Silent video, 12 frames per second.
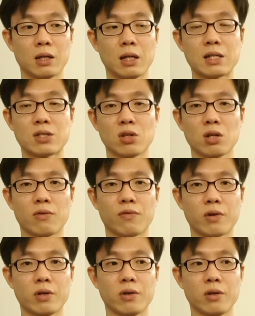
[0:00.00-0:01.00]
it is not a
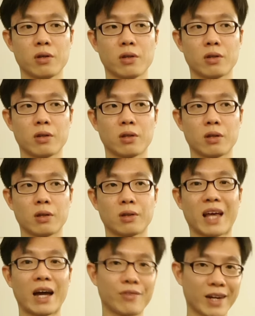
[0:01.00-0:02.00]
very
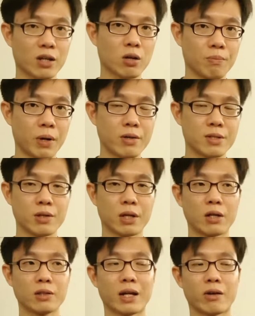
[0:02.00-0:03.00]
direct comparison. You
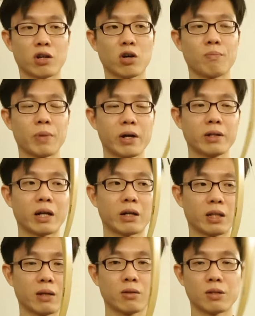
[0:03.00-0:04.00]
cannot compare
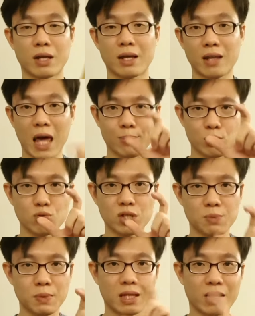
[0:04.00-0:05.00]
the absolute
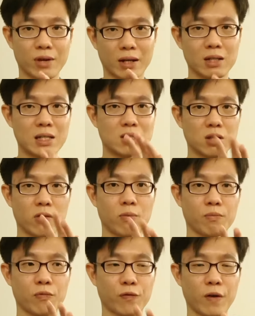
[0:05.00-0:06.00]
speed directly. It's
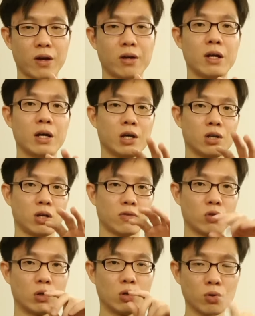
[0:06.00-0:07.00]
not fair. You
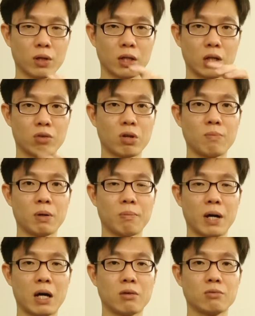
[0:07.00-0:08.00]
have to look at the grain per
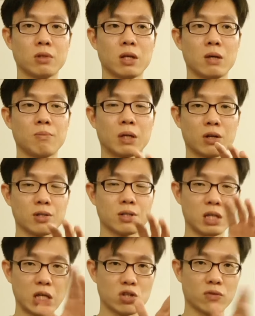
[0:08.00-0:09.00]
pound
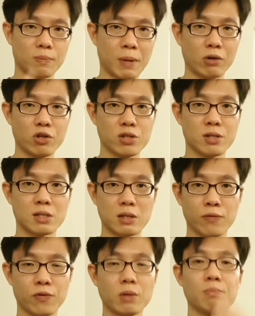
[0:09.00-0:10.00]
because each of the poundages is
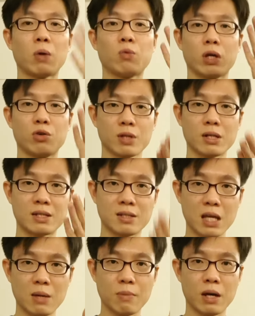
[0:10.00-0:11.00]
different, but we are using the
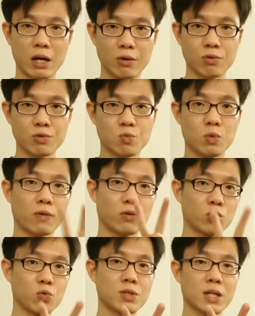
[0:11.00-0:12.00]
same arrows. We
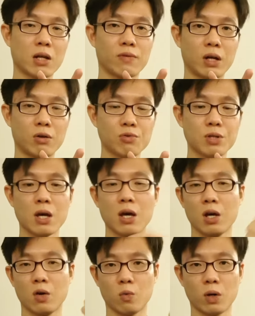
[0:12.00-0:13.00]
have two set of arrows.
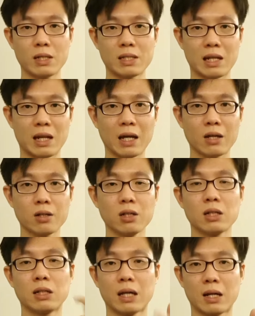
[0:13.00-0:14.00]
One is
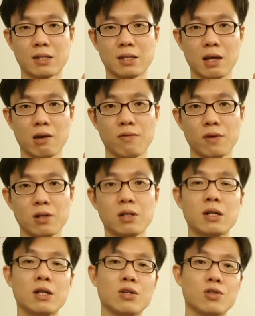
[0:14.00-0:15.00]
lighter, the other is
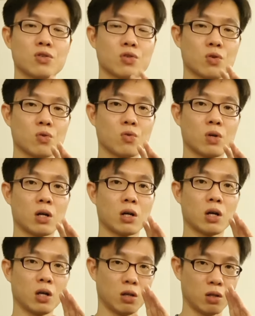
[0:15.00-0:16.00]
heavier.
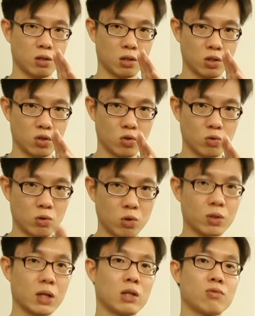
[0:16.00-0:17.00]
So you
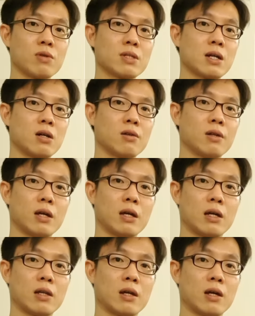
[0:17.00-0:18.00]
look at the result
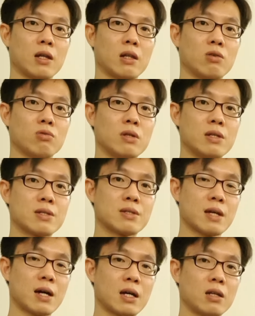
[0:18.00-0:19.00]
and then you
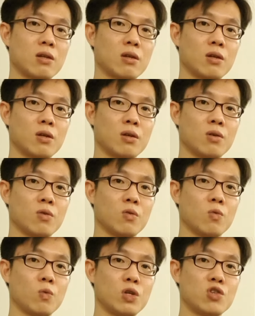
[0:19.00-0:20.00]
decide
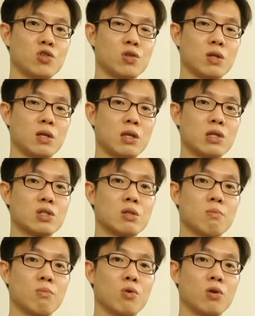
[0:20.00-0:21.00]
which
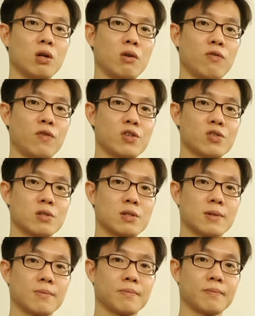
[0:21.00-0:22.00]
is more efficient.